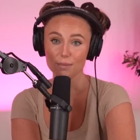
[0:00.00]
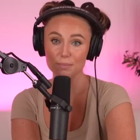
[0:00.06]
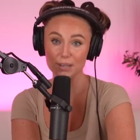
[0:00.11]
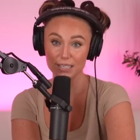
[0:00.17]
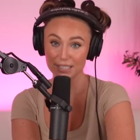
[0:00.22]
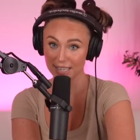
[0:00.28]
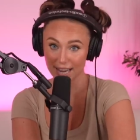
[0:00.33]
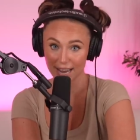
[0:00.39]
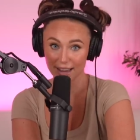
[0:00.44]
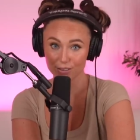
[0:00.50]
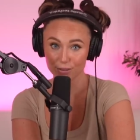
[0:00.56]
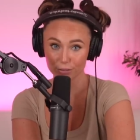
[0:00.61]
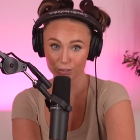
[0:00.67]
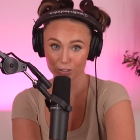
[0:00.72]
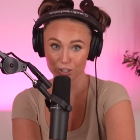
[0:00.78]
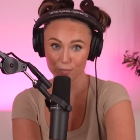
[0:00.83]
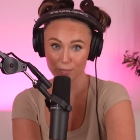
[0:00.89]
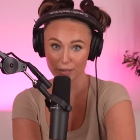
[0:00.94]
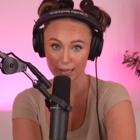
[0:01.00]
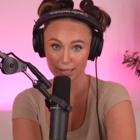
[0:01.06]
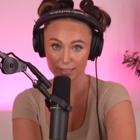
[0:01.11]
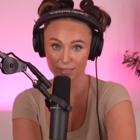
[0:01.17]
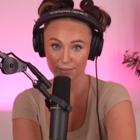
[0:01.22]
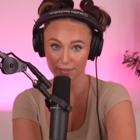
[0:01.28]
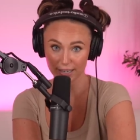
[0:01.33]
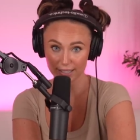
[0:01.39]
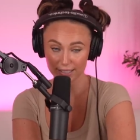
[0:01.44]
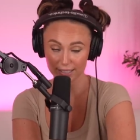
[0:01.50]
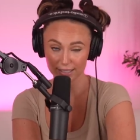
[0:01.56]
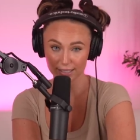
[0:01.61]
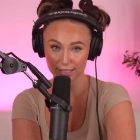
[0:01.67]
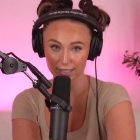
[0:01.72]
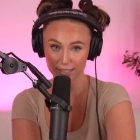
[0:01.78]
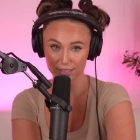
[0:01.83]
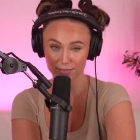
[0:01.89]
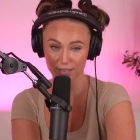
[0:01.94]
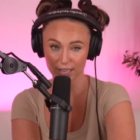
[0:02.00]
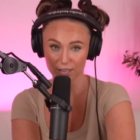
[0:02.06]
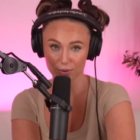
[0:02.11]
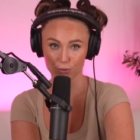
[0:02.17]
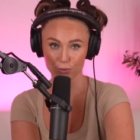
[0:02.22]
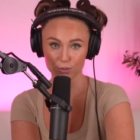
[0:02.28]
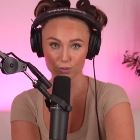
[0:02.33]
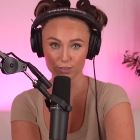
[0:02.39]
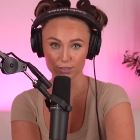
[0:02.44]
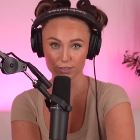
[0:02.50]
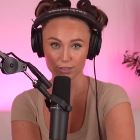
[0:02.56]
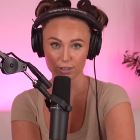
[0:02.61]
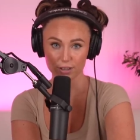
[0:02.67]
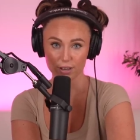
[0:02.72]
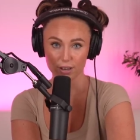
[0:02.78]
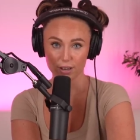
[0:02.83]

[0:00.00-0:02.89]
because they had those GPS devices in his vehicles.